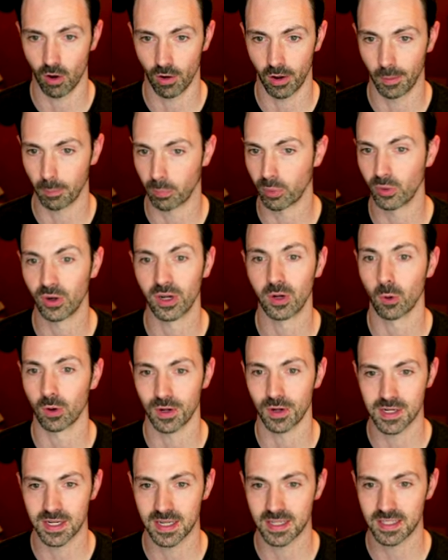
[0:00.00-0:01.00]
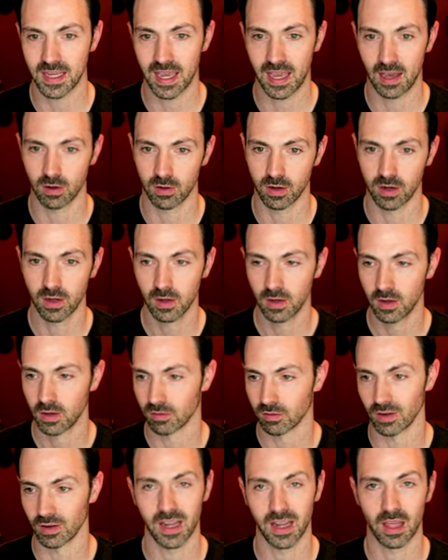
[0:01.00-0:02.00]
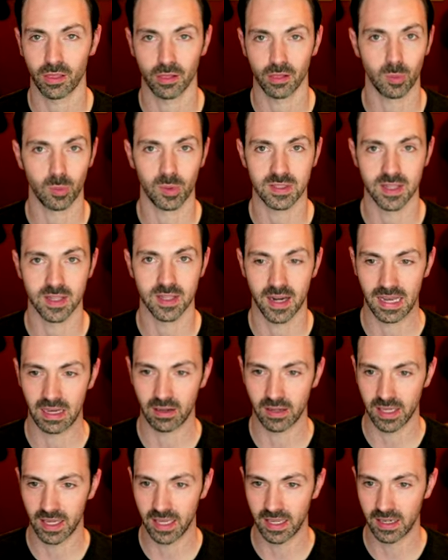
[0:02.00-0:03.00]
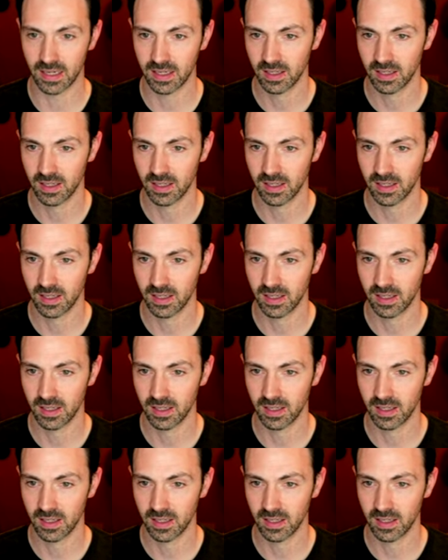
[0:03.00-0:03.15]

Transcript: a pre-order discount for Deathloop. It's not out yet.